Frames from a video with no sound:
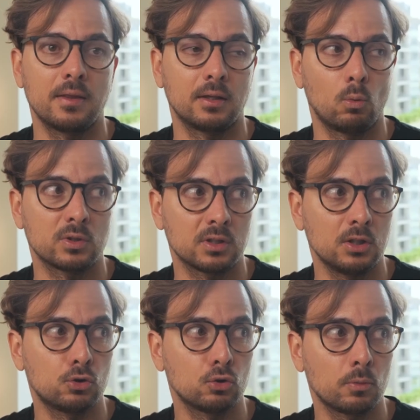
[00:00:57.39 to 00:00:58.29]
that was
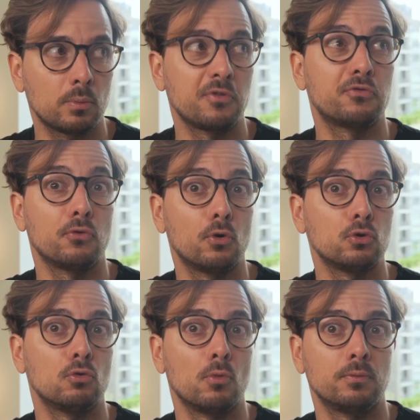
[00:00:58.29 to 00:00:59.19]
issued before
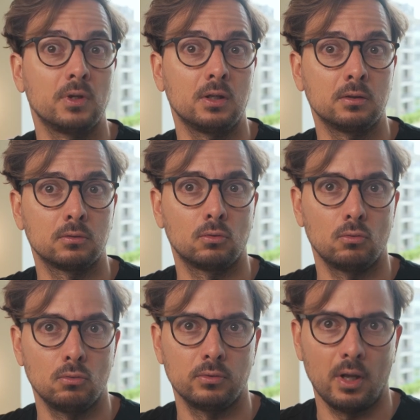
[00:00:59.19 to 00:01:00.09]
you moved in
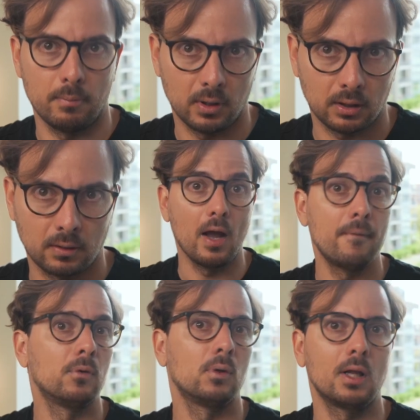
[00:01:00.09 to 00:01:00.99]
to Denmark.
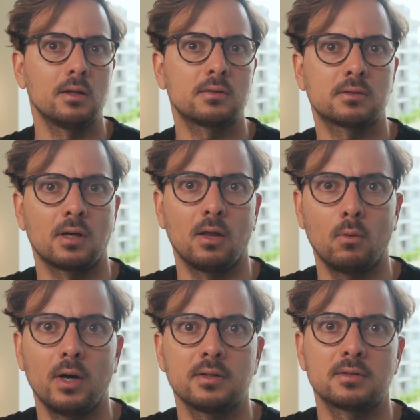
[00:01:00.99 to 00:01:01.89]
Everyone else
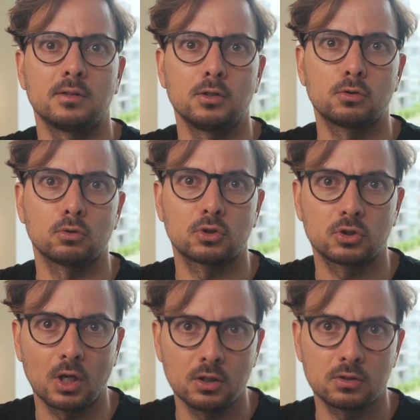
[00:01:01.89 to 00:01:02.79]
otherwise needs to
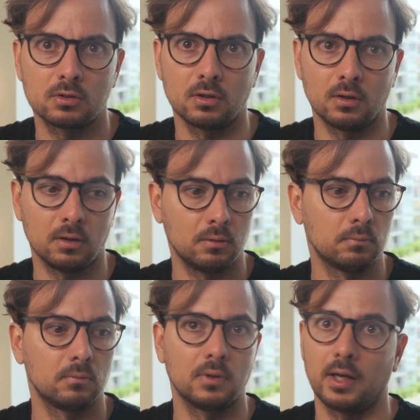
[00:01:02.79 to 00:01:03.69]
exchange
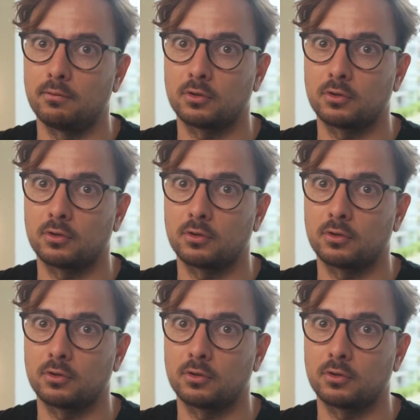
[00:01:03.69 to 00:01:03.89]
their, like for